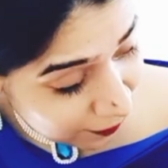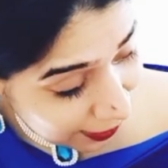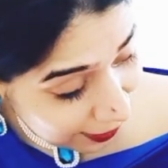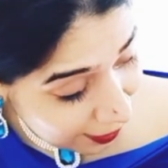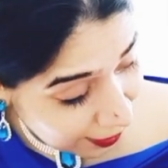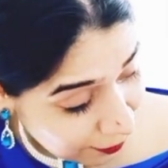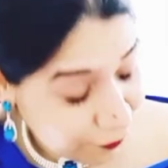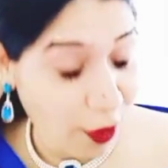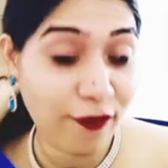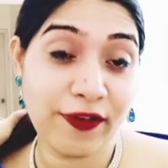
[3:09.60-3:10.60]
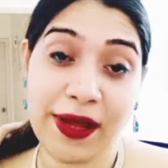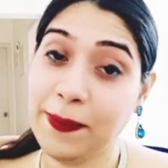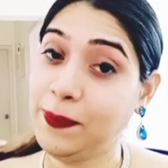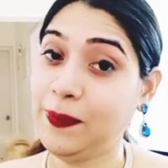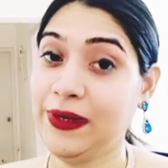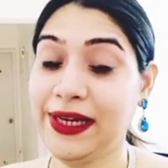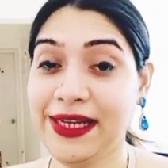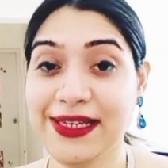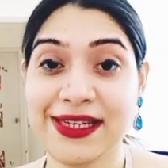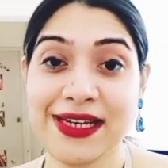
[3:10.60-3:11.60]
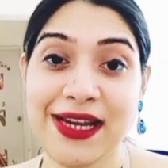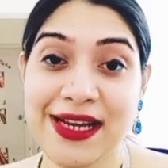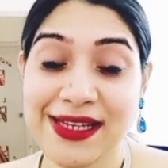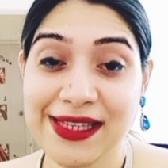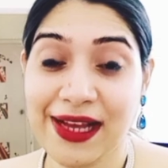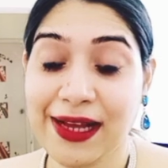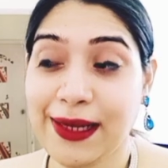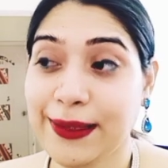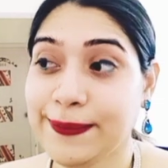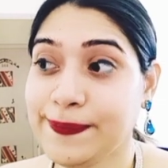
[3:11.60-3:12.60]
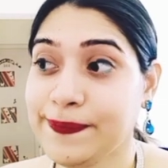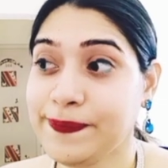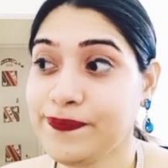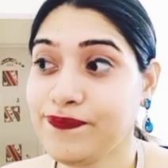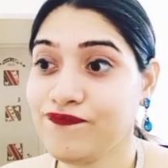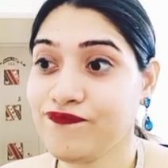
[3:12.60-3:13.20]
a life of complete um,